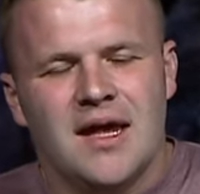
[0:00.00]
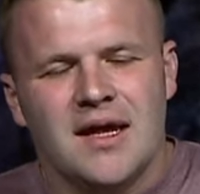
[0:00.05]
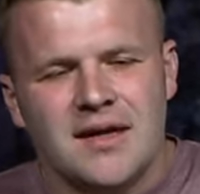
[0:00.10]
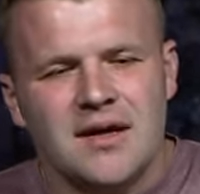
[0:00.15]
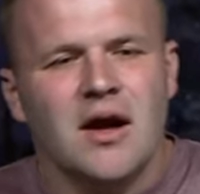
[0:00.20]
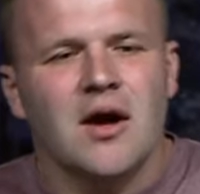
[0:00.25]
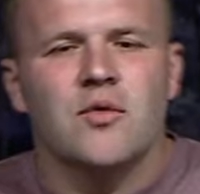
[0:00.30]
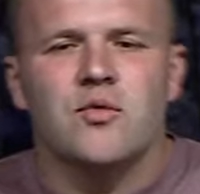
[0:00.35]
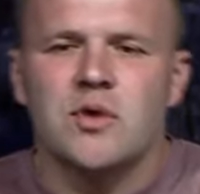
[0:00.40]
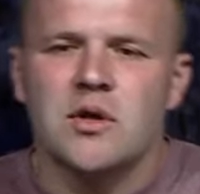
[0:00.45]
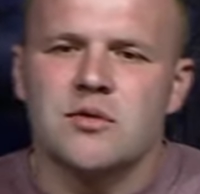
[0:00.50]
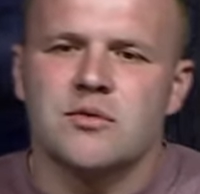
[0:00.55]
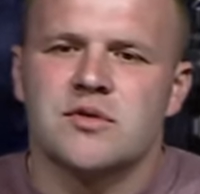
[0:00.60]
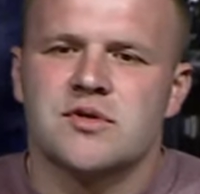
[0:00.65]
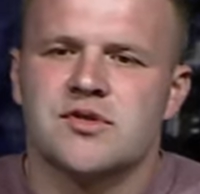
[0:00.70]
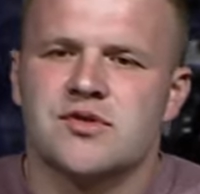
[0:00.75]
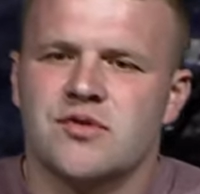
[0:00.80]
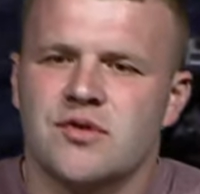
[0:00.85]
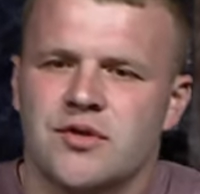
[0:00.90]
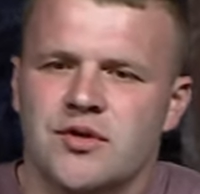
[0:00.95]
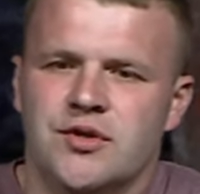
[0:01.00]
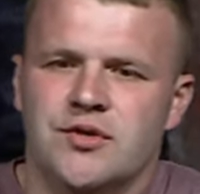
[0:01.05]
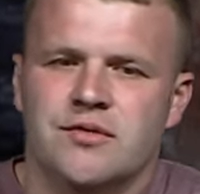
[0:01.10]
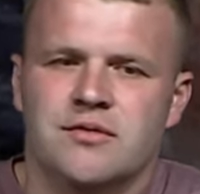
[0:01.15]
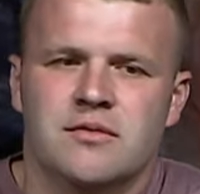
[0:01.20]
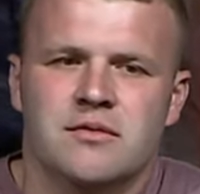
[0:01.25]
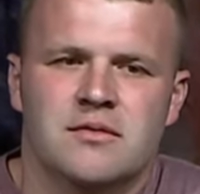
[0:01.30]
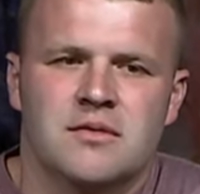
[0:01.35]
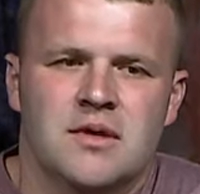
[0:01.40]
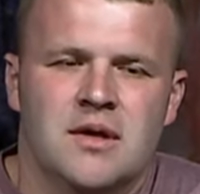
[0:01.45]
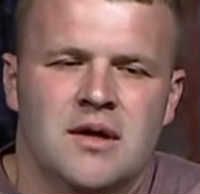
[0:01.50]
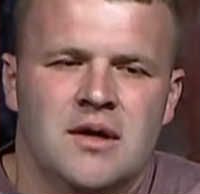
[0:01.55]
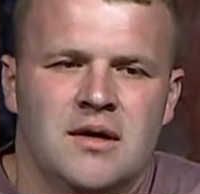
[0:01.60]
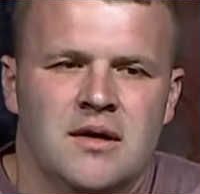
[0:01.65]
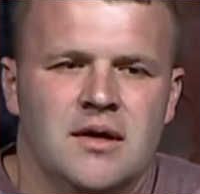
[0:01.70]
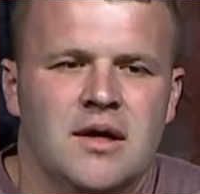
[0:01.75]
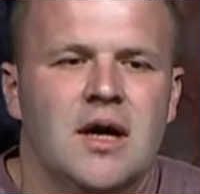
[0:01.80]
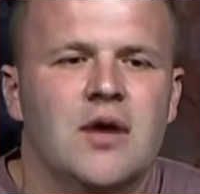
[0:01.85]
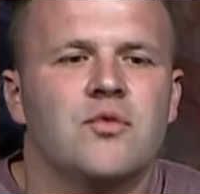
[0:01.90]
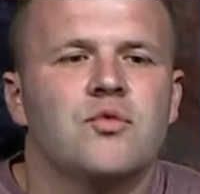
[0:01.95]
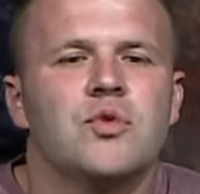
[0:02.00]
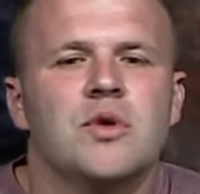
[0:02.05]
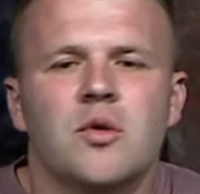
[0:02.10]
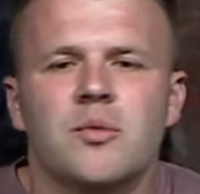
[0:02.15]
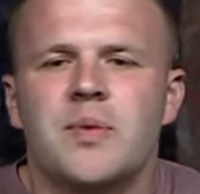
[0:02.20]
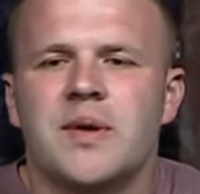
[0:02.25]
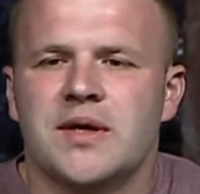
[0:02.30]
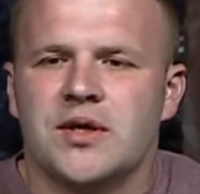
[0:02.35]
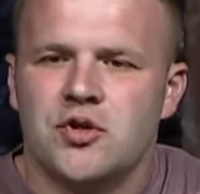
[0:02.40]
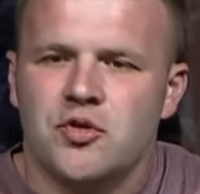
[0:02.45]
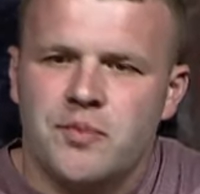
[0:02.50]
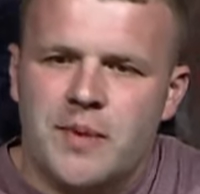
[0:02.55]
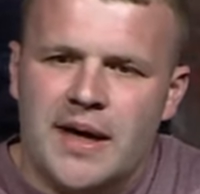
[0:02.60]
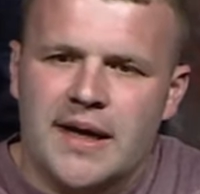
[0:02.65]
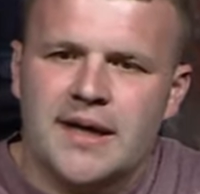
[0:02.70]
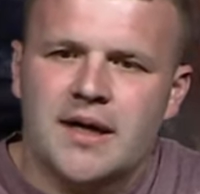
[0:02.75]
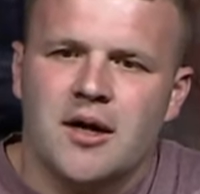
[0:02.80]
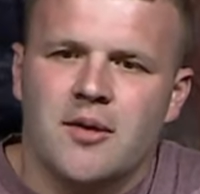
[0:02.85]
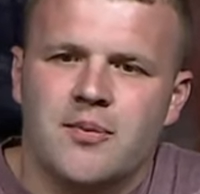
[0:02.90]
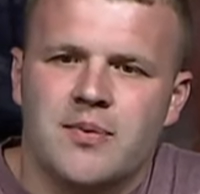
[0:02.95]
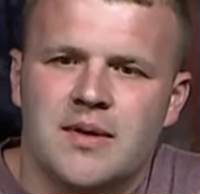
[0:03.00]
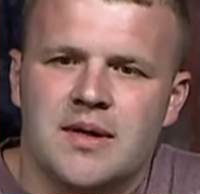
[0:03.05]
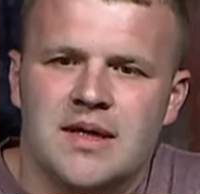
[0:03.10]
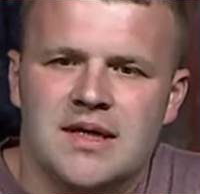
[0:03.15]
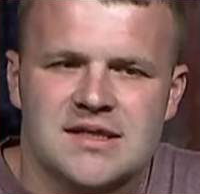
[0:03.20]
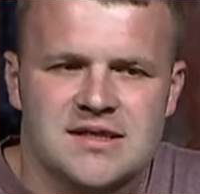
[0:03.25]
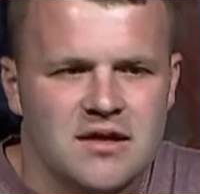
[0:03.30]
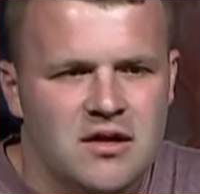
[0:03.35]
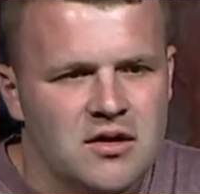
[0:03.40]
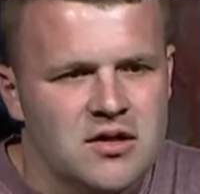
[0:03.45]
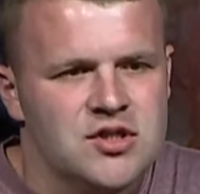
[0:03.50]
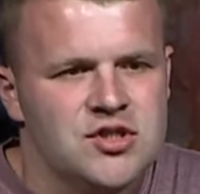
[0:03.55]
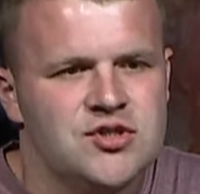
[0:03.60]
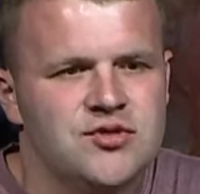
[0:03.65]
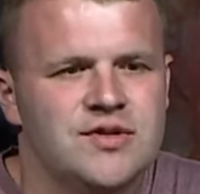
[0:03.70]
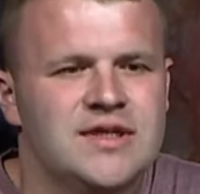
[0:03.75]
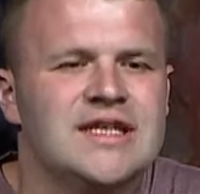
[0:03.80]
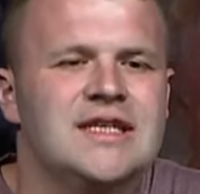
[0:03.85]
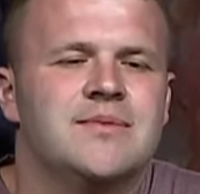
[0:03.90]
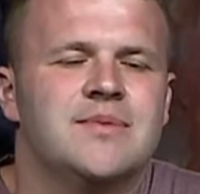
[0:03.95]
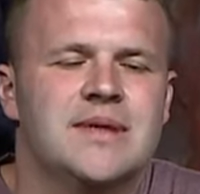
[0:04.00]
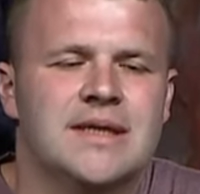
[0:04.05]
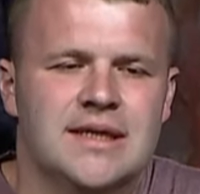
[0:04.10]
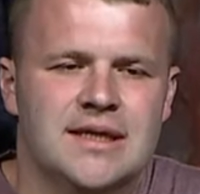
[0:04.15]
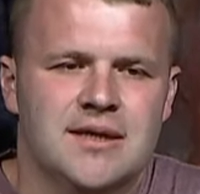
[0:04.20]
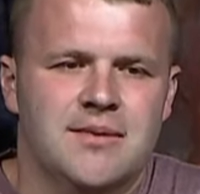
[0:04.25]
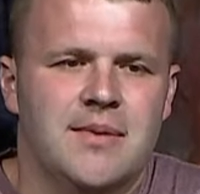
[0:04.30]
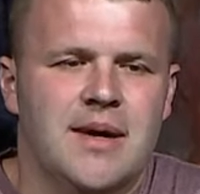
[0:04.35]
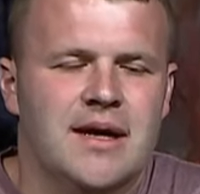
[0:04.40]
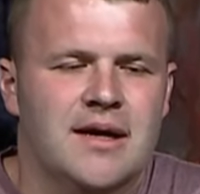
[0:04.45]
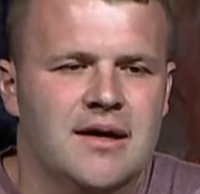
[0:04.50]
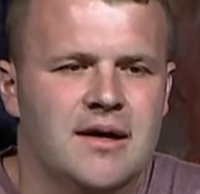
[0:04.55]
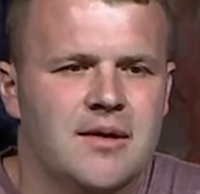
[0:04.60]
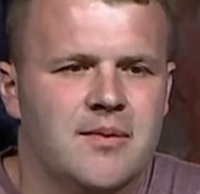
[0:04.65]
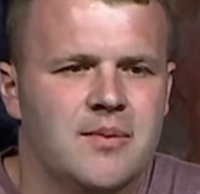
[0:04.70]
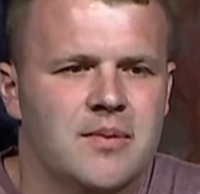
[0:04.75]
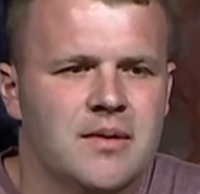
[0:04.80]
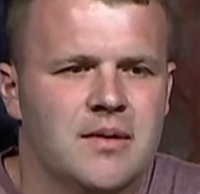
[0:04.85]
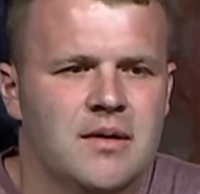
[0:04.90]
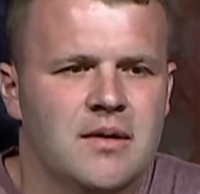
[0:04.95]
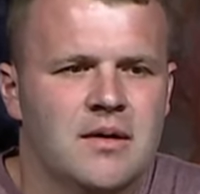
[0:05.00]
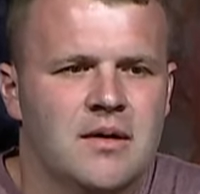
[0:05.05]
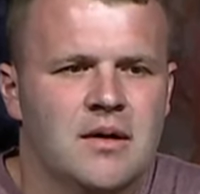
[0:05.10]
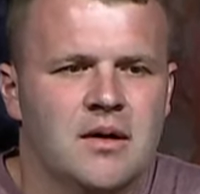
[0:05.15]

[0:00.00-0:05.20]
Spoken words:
and God will restore you. God will pick you back up as long as you keep getting back up.